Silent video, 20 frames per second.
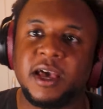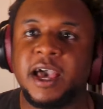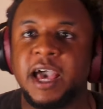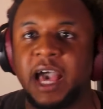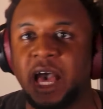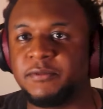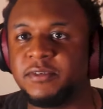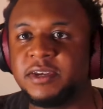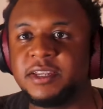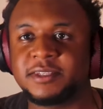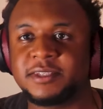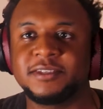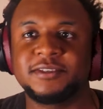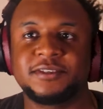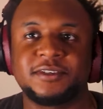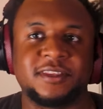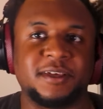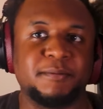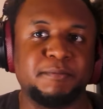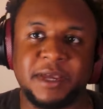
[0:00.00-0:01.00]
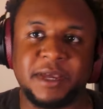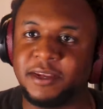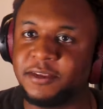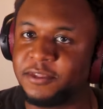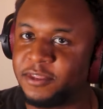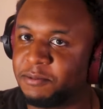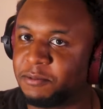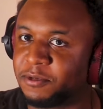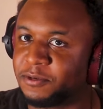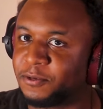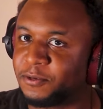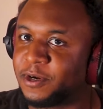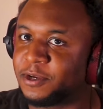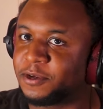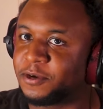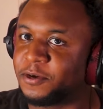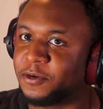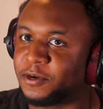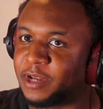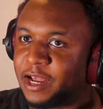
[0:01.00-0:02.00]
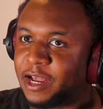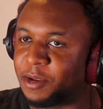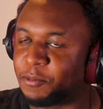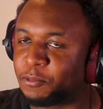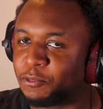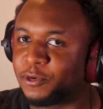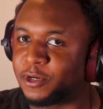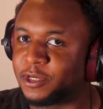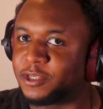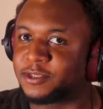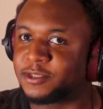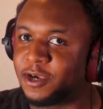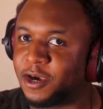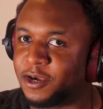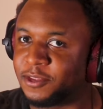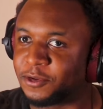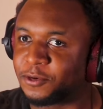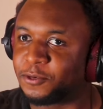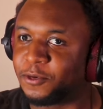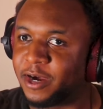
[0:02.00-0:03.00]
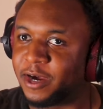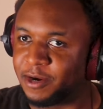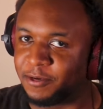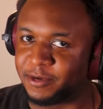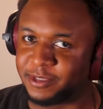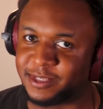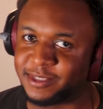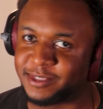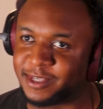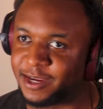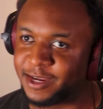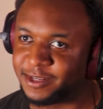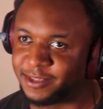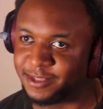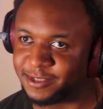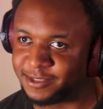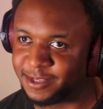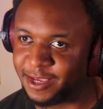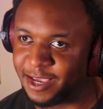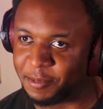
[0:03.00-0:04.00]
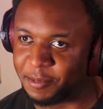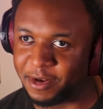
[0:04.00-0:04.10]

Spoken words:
have a listen to the main theme of Raincode, and I'm pretty certain the choir is exactly the same.